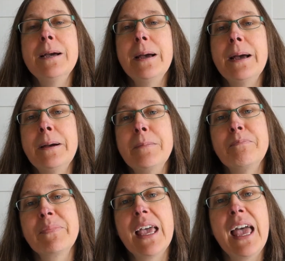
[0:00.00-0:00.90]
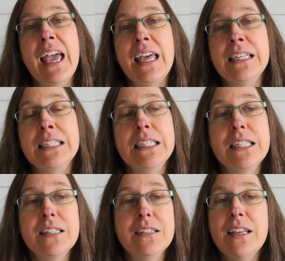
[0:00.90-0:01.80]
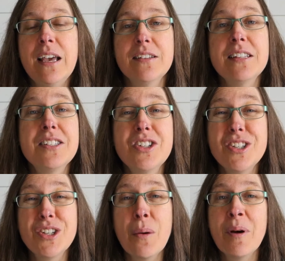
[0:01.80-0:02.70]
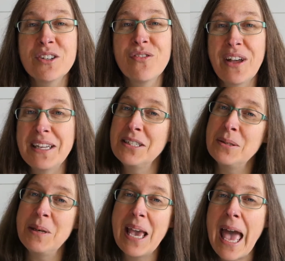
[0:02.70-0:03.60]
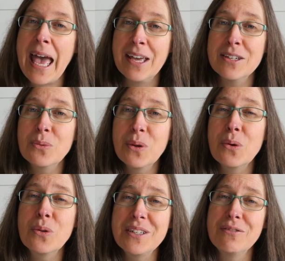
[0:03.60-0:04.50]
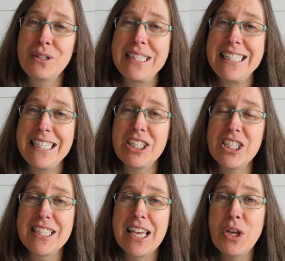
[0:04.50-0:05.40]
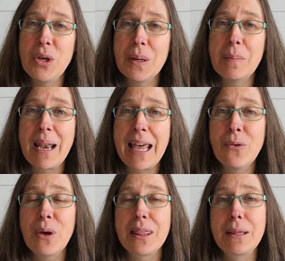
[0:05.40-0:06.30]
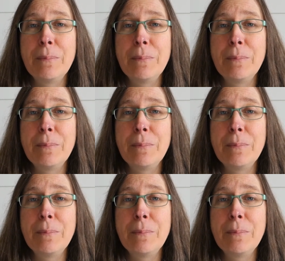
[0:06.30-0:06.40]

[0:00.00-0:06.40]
And yeah, there's just so much fun to be had with all the different stitches that you can play with.